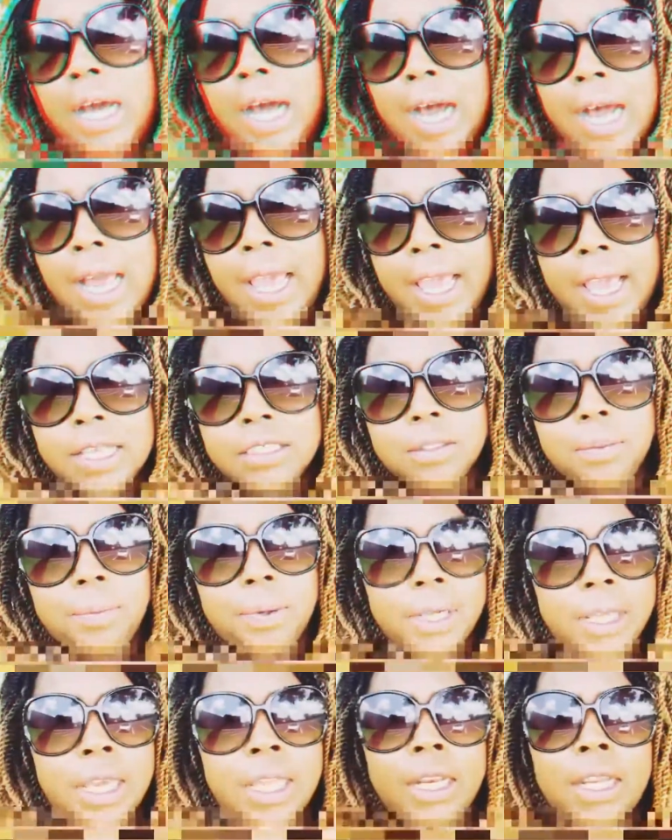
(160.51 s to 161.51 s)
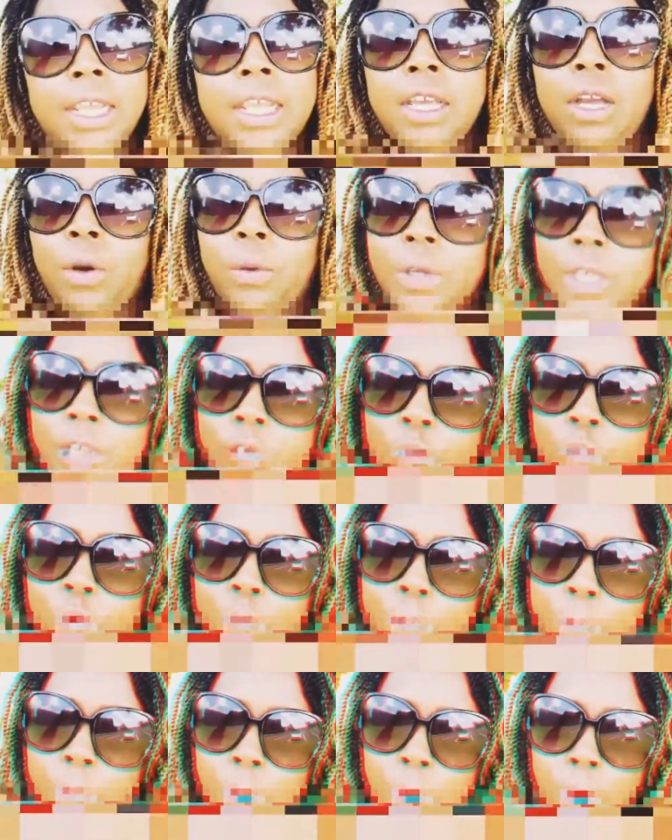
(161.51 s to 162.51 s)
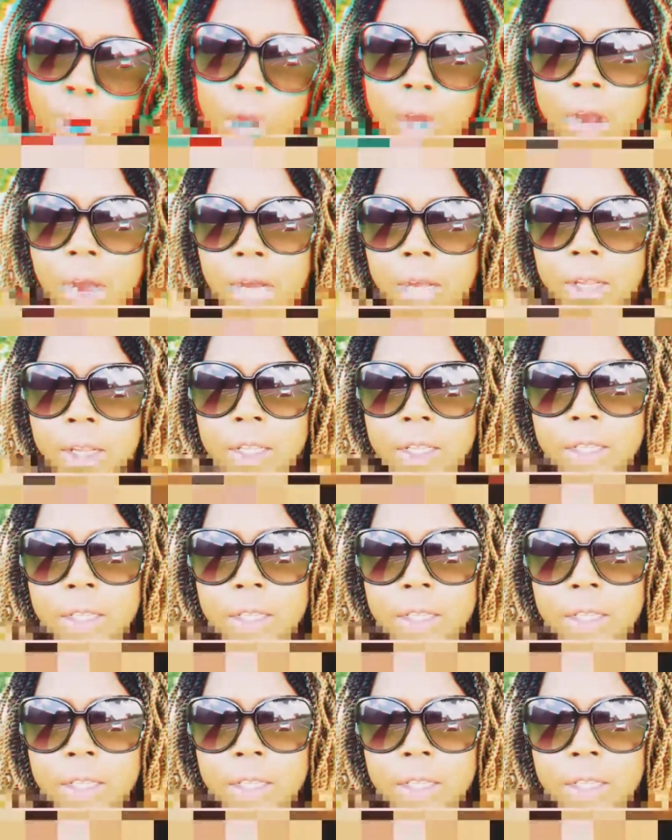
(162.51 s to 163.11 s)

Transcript: God has a plan, and He gonna give you more